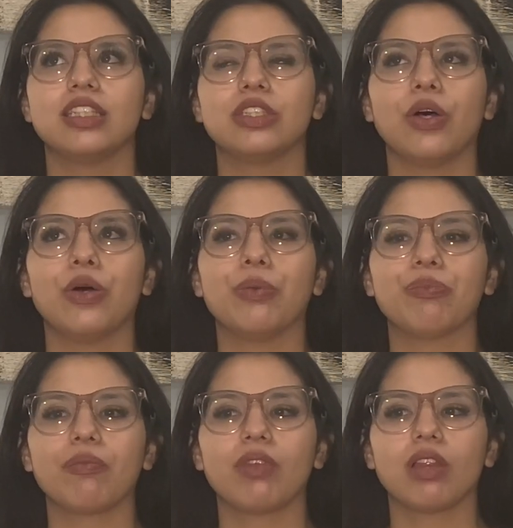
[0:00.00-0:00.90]
So
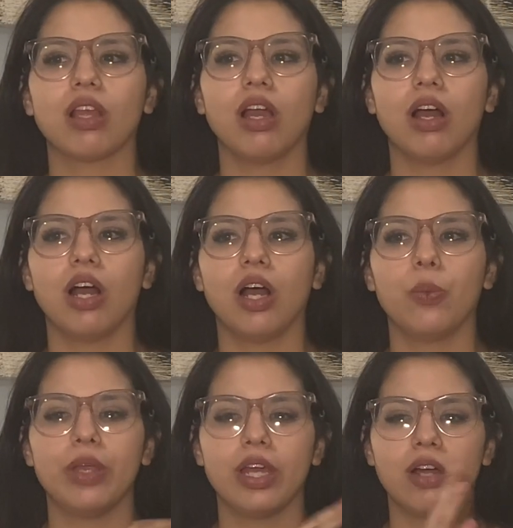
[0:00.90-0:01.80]

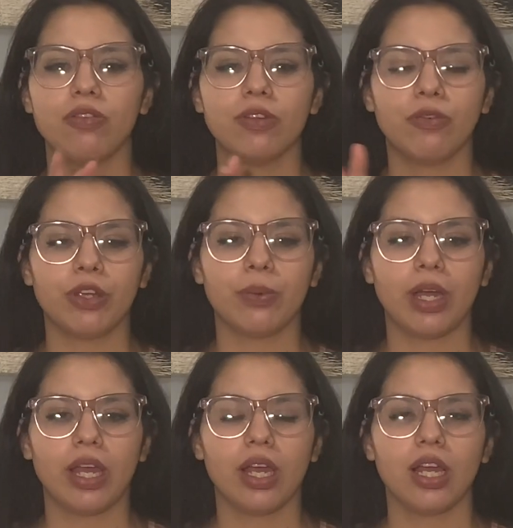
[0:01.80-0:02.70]
we get off the
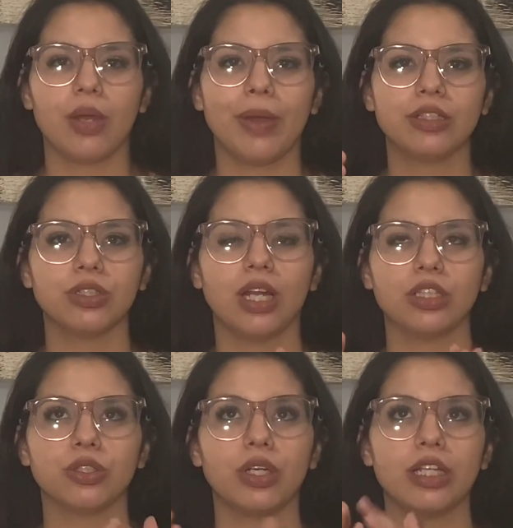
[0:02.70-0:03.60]
freeway, and we had
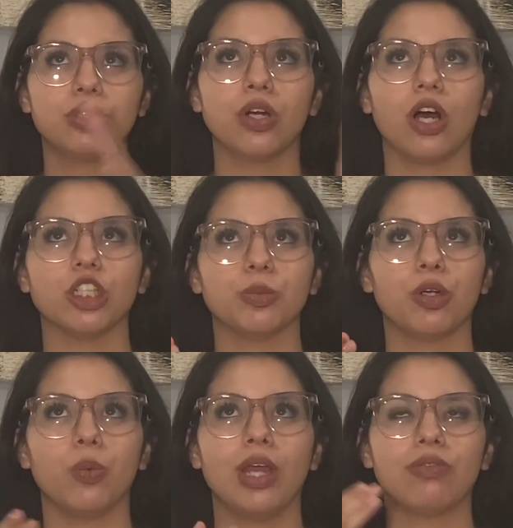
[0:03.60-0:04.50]
to get to our
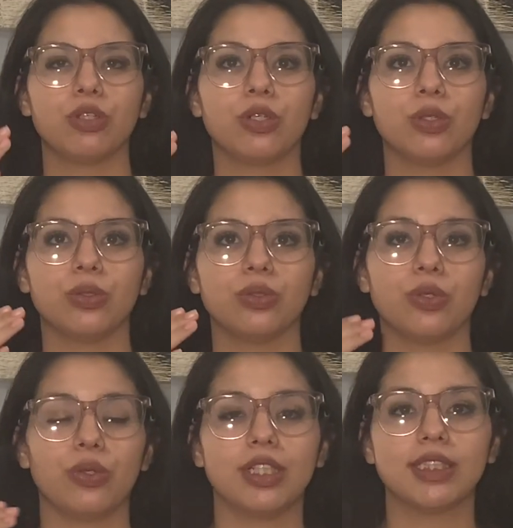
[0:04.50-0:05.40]
hospital, we have to go
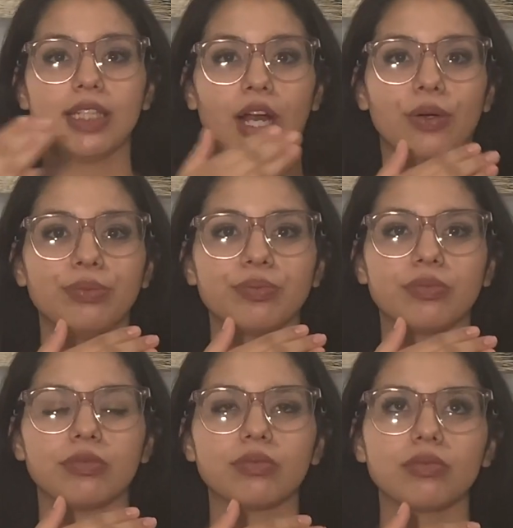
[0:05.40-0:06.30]
through this town.
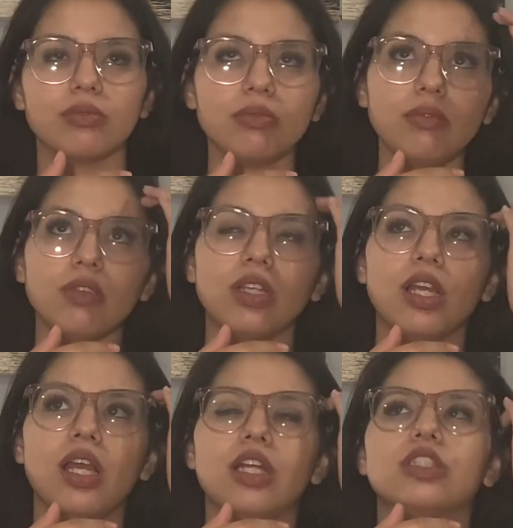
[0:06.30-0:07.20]

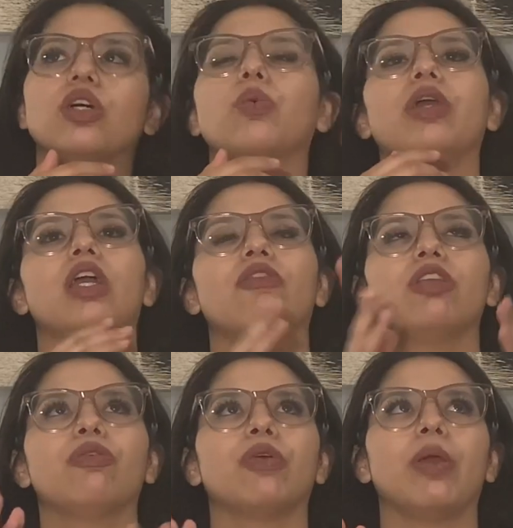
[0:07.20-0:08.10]
So we get off
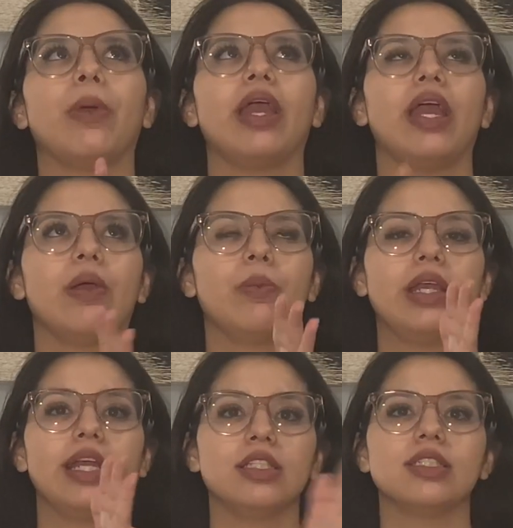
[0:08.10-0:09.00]
the freeway and we
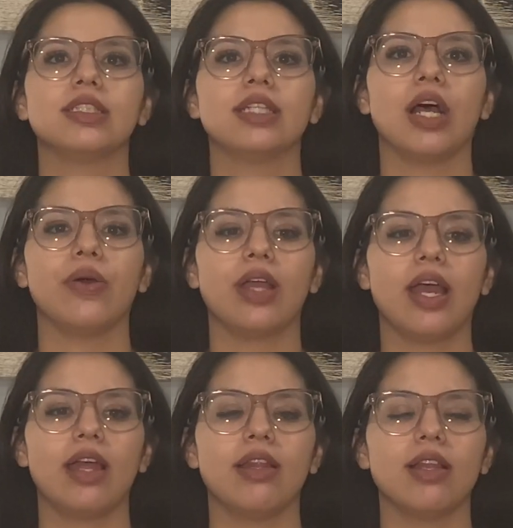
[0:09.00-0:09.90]
get to this town,
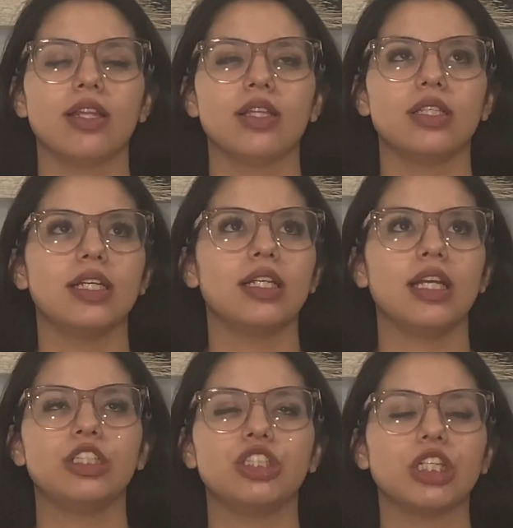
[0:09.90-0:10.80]
and
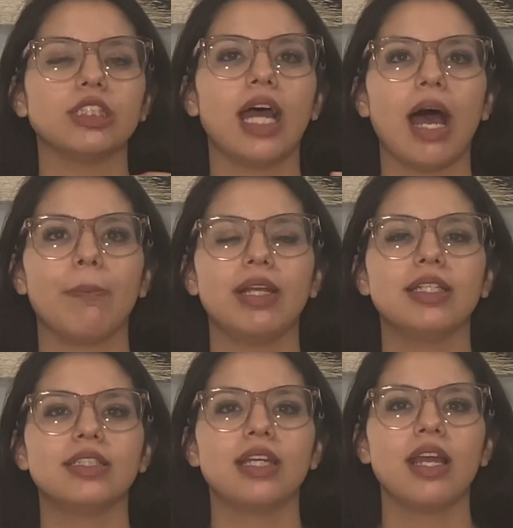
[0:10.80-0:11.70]
it just
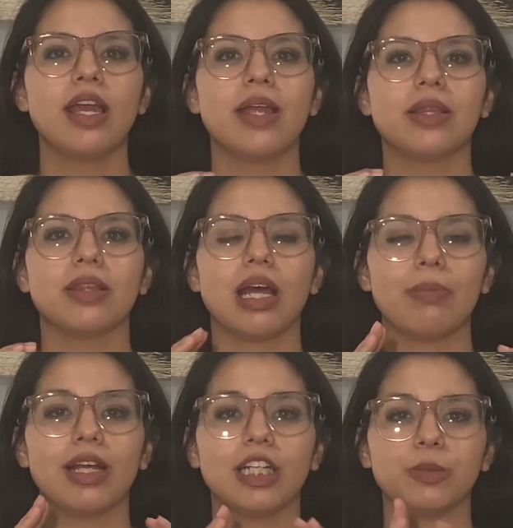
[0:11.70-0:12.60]
happens that
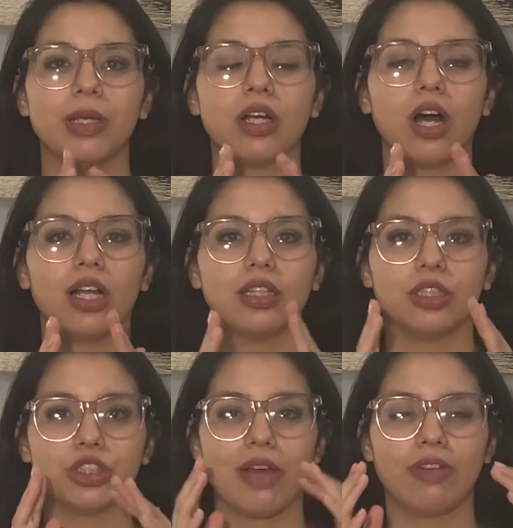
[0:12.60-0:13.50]
my husband caught the
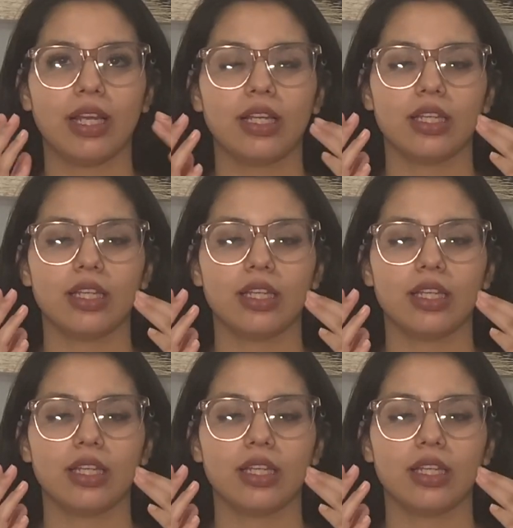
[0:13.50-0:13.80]
traffic.